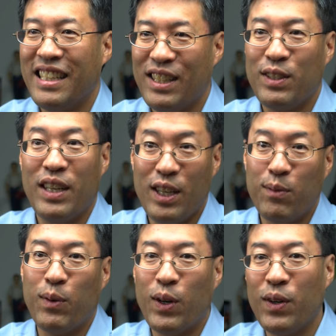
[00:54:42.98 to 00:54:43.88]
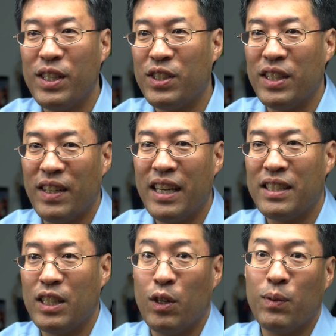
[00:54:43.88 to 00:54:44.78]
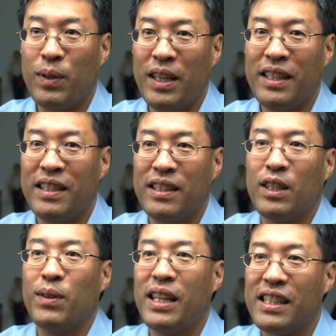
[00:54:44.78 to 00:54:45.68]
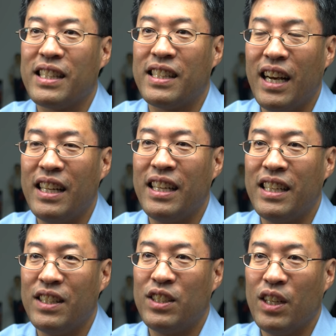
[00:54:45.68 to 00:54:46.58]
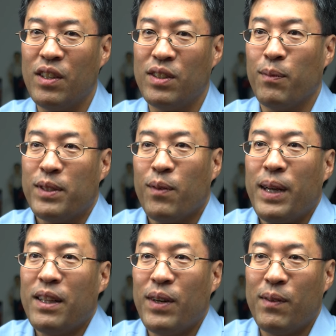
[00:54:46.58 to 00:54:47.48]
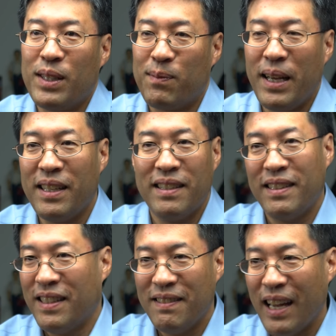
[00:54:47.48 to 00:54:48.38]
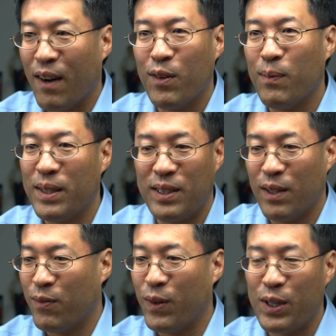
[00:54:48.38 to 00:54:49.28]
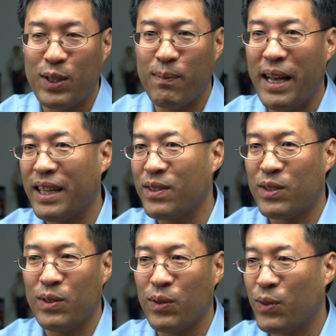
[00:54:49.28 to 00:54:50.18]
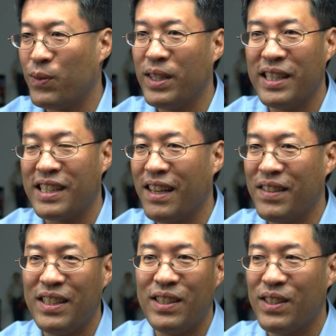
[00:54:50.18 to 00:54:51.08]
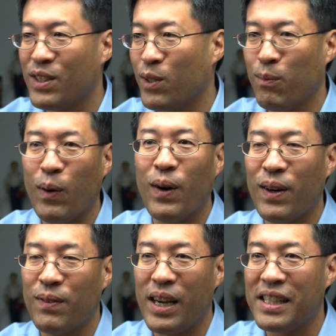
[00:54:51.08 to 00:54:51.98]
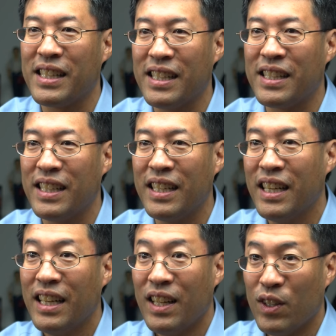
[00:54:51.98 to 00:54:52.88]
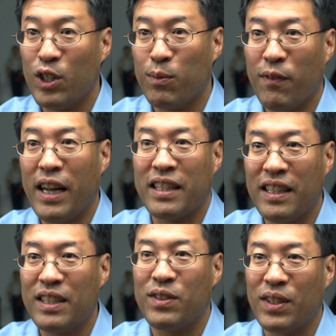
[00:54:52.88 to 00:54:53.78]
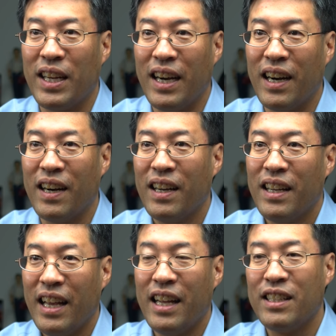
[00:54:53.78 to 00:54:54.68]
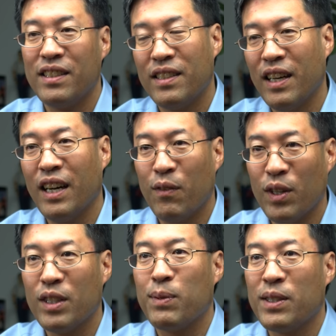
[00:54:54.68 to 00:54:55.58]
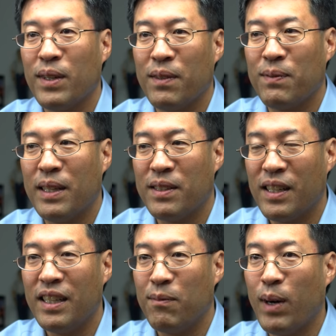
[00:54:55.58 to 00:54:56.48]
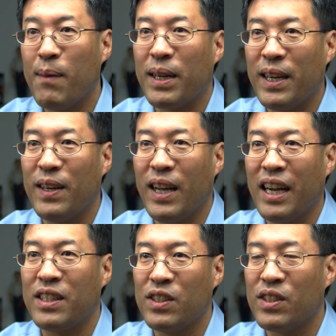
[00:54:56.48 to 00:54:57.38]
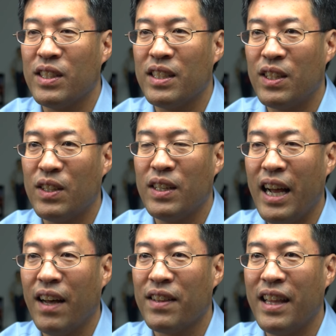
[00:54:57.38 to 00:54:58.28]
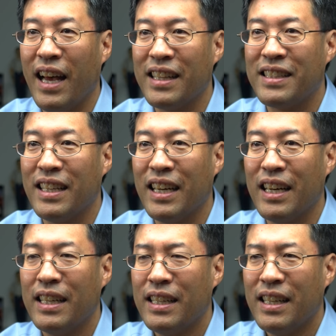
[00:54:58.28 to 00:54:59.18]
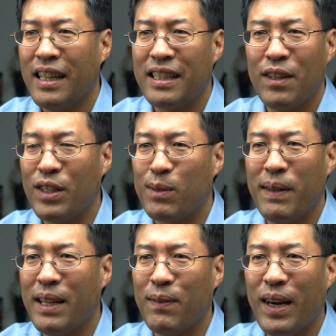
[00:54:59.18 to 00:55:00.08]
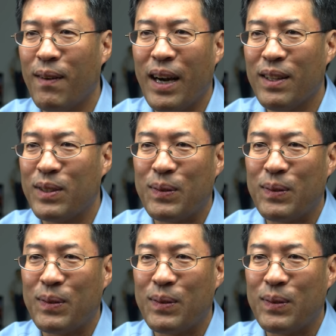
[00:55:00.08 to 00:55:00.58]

The dreaded moral mm-hmm. injury, right? So when someone does a study and shows up, so by the way, we spend however much, you know, 4 years of medical school, 3 to 7 years or more of residency, learning to provide clinical care. And well, let's put it this way, they studied primary care doctors, and it turned out that I think they only spend around